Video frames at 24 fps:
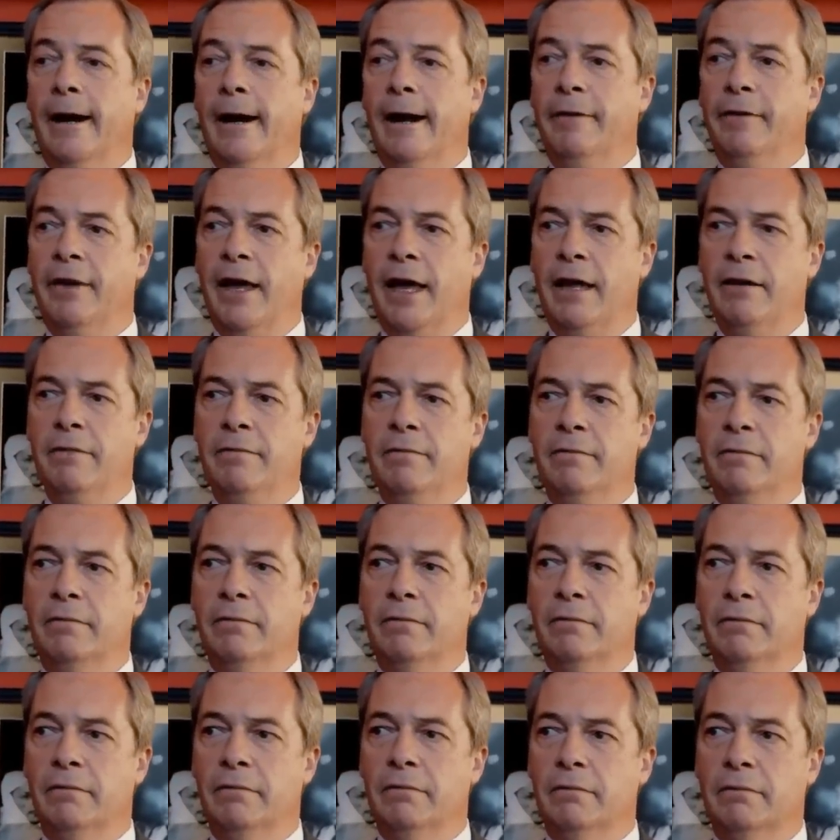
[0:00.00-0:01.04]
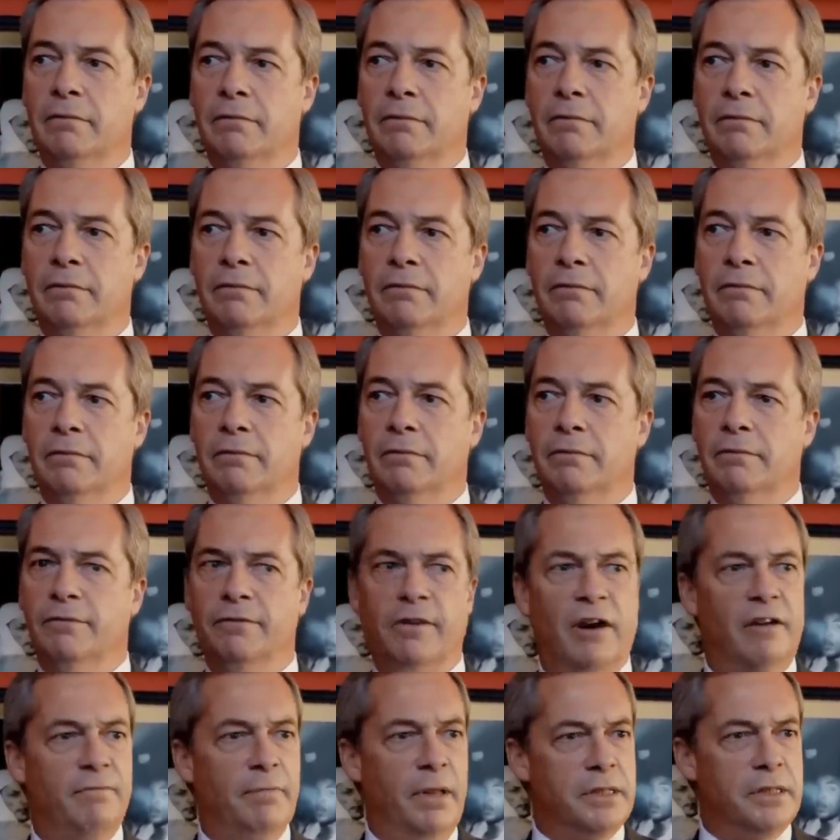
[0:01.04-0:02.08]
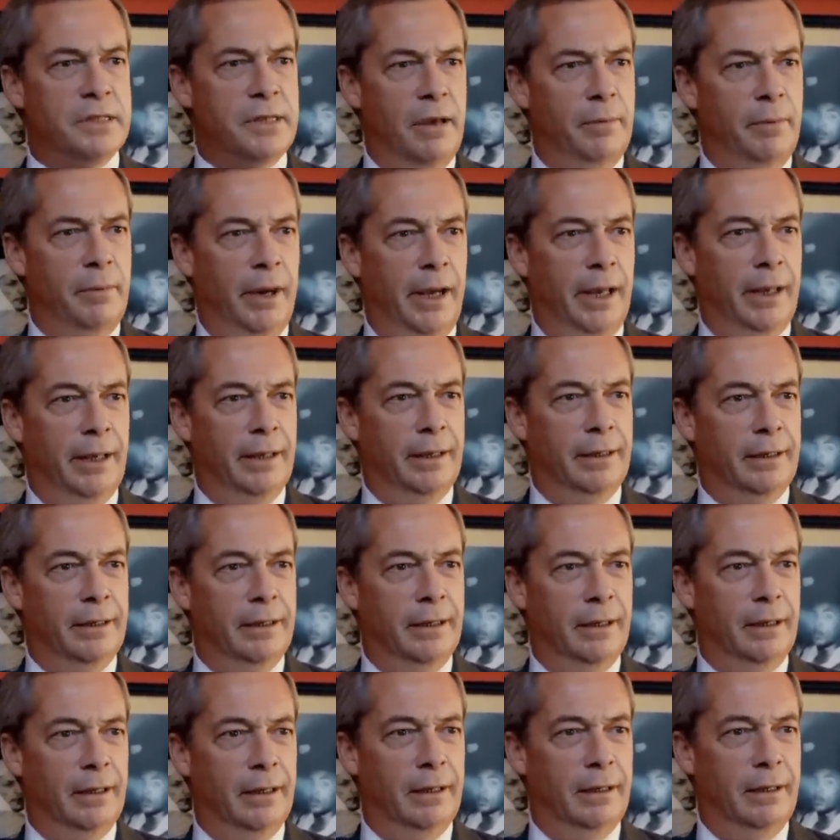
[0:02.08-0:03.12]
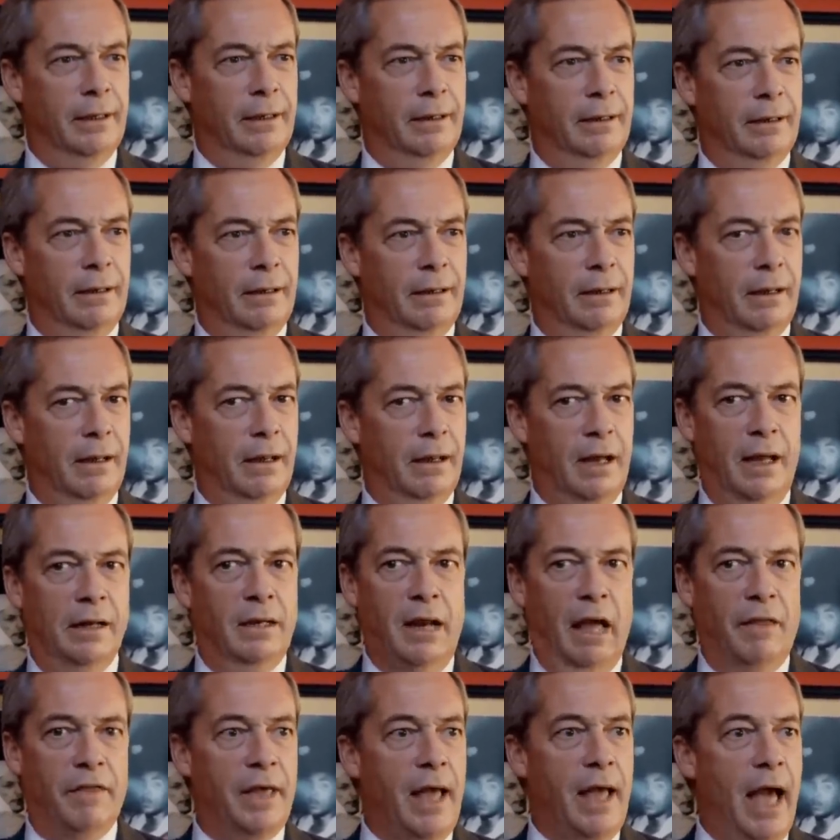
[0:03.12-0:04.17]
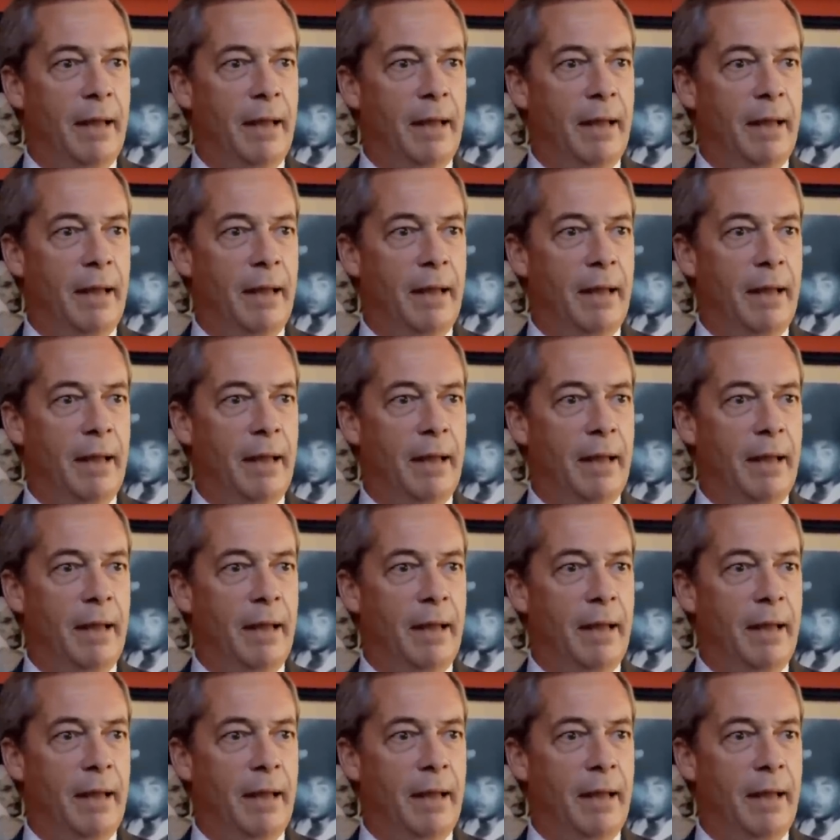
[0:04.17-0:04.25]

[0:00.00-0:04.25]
And then 5 months go by and nothing